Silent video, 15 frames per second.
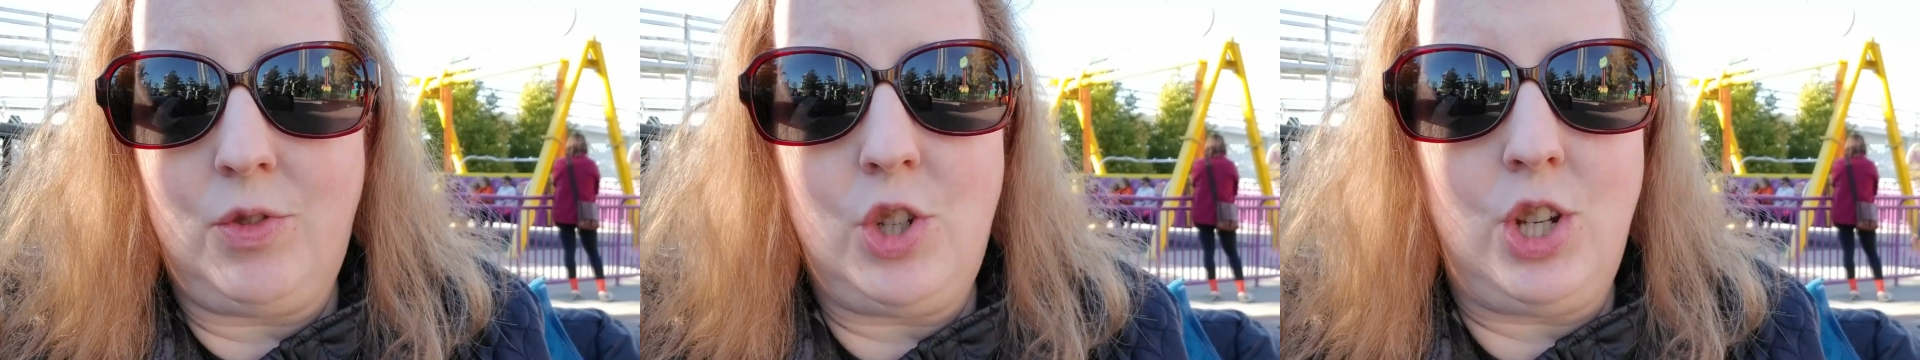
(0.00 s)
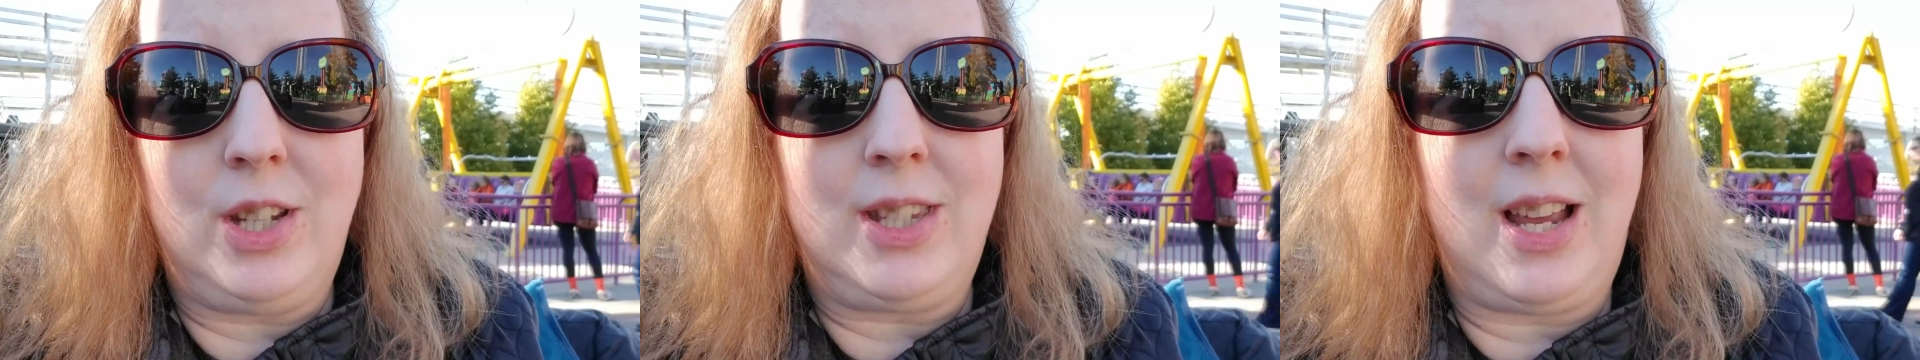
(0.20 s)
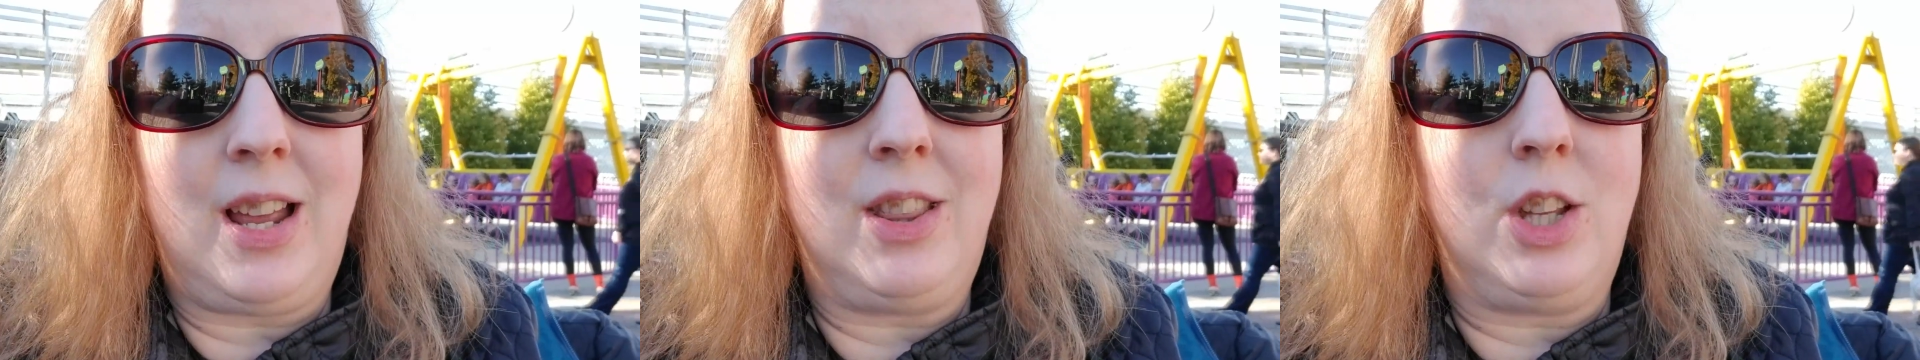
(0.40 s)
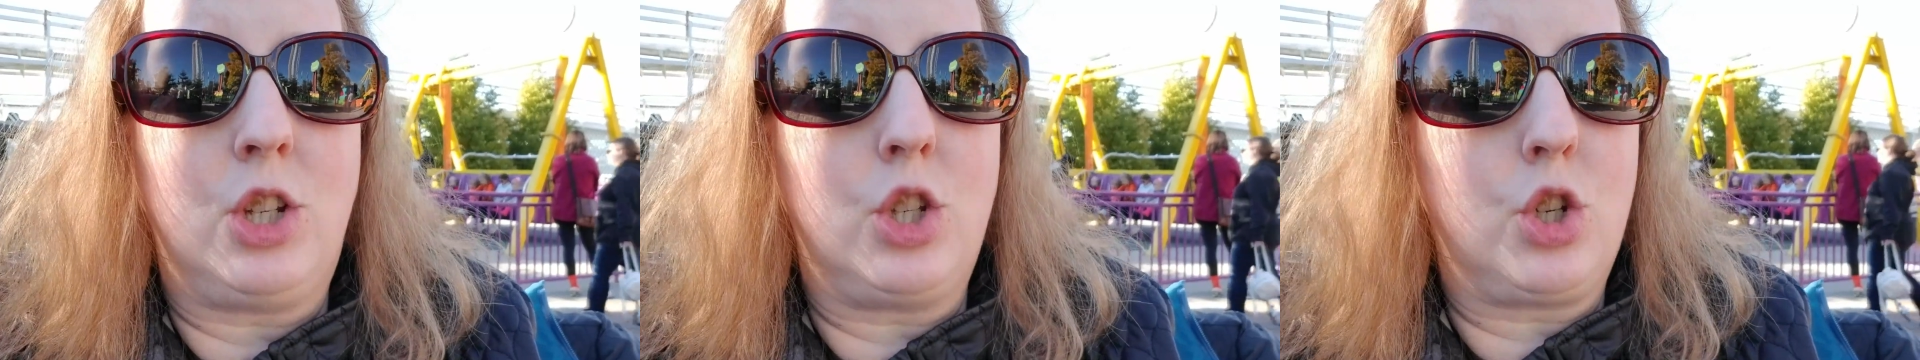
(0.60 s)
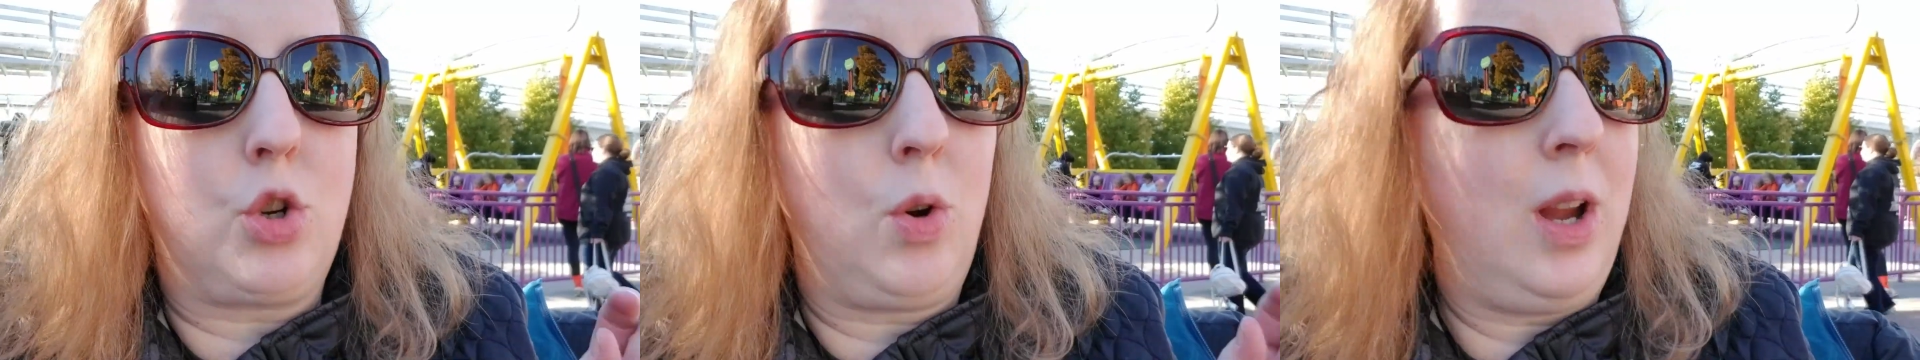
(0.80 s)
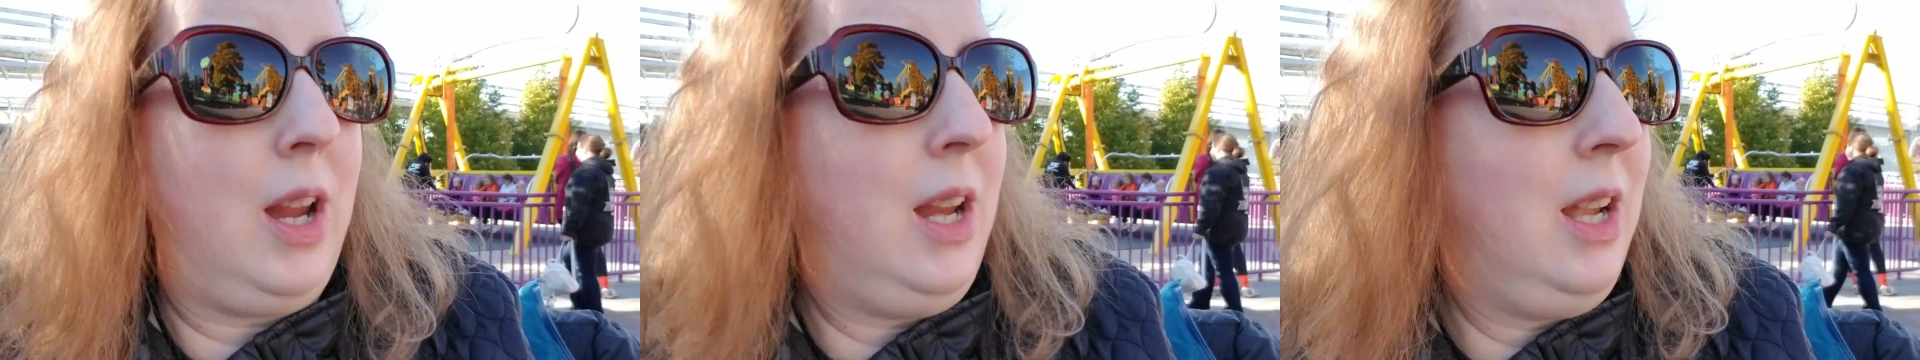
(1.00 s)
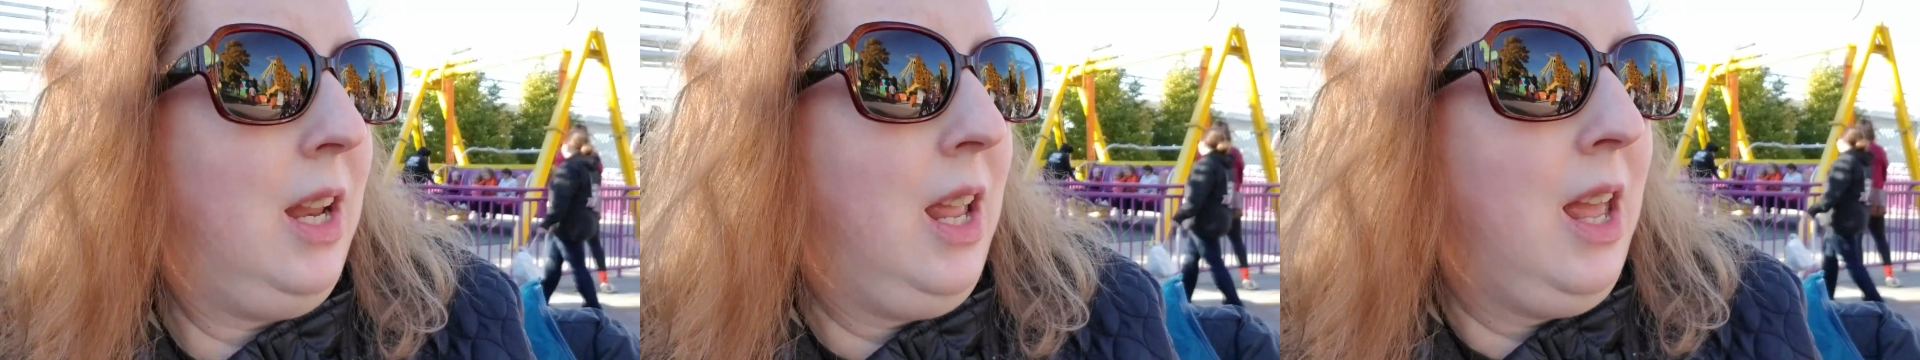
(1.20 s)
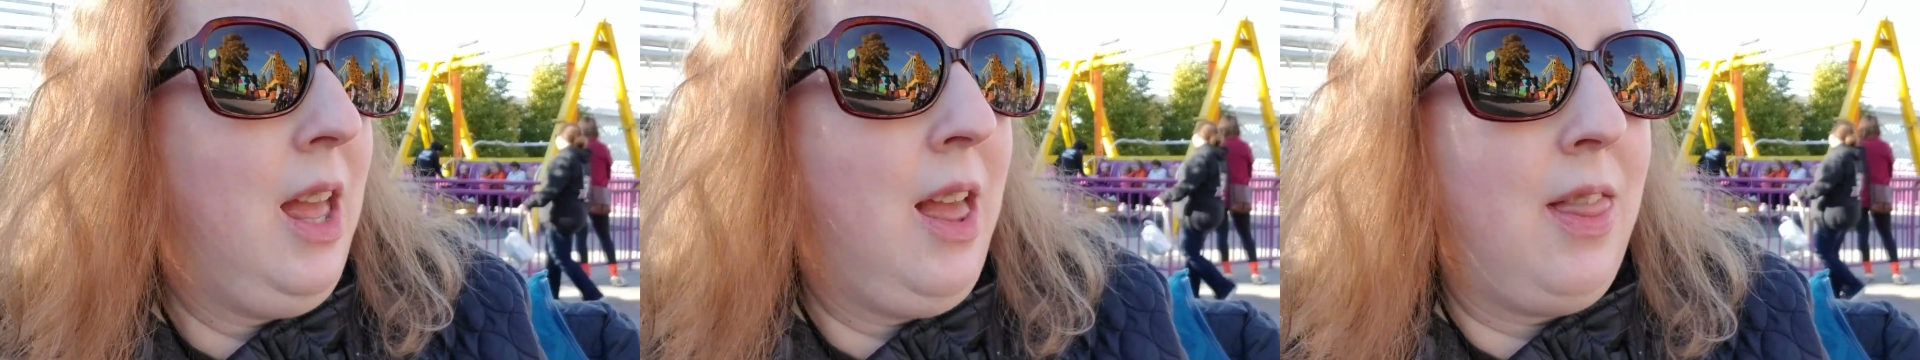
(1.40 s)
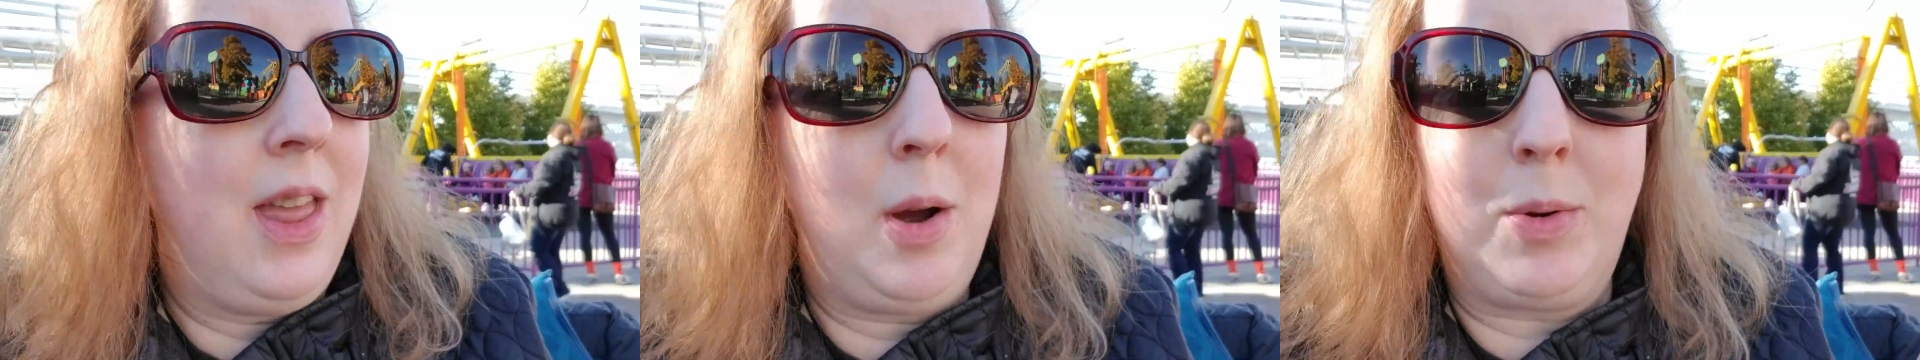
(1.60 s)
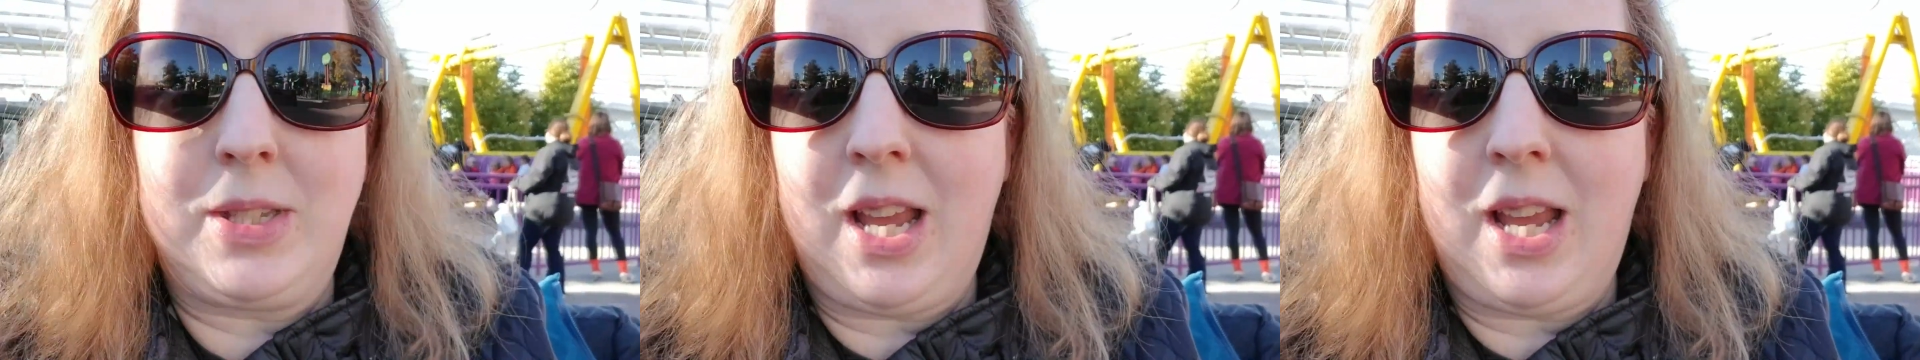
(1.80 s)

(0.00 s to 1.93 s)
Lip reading: She said the train that was